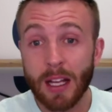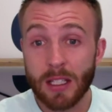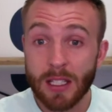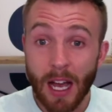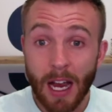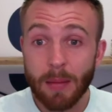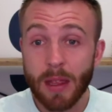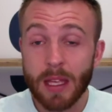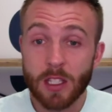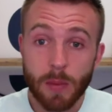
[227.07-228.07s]
time that
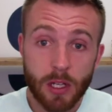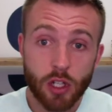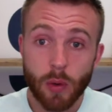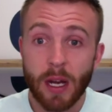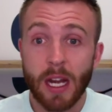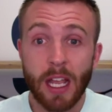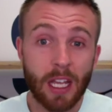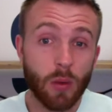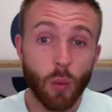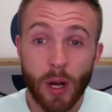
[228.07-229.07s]
they spend training
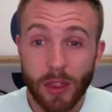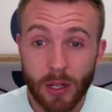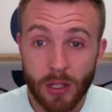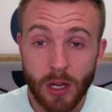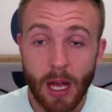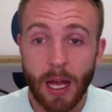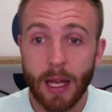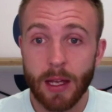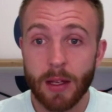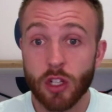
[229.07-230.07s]
and what
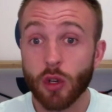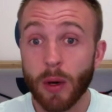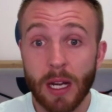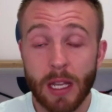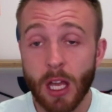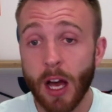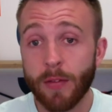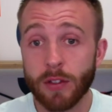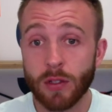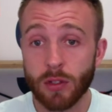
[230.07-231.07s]
they're training the
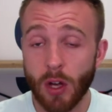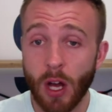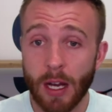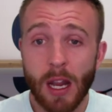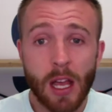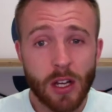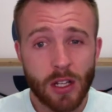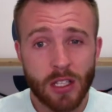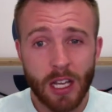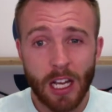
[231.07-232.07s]
officers on,
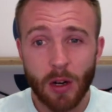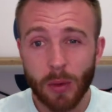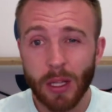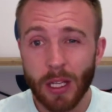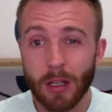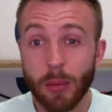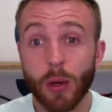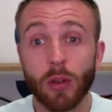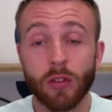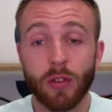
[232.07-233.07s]
just to get a really good
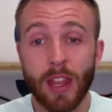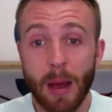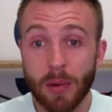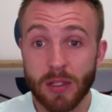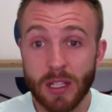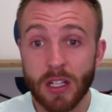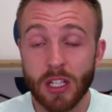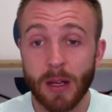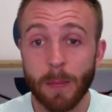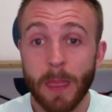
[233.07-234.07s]
pulse for that
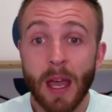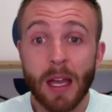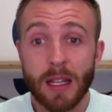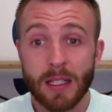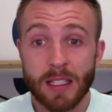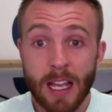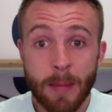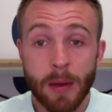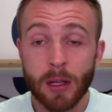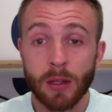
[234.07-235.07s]
position that's
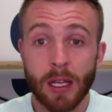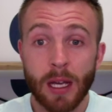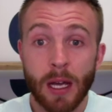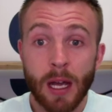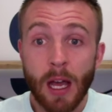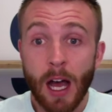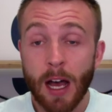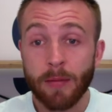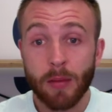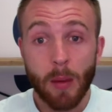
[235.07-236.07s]
typically,
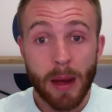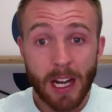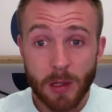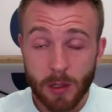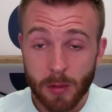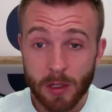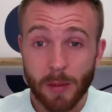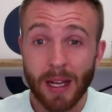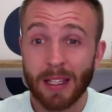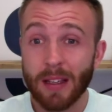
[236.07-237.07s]
from a management's
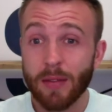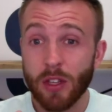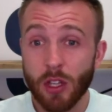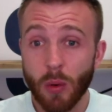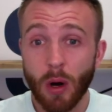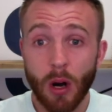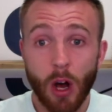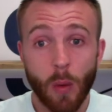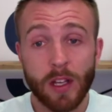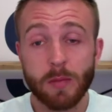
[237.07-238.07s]
perspective, you are
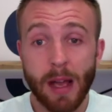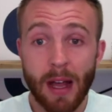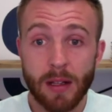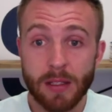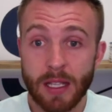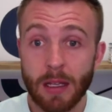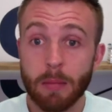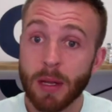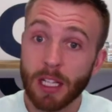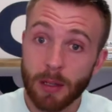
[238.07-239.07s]
always balancing
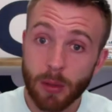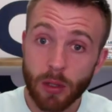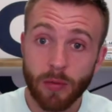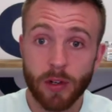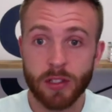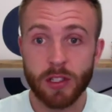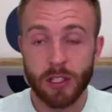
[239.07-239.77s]
billable versus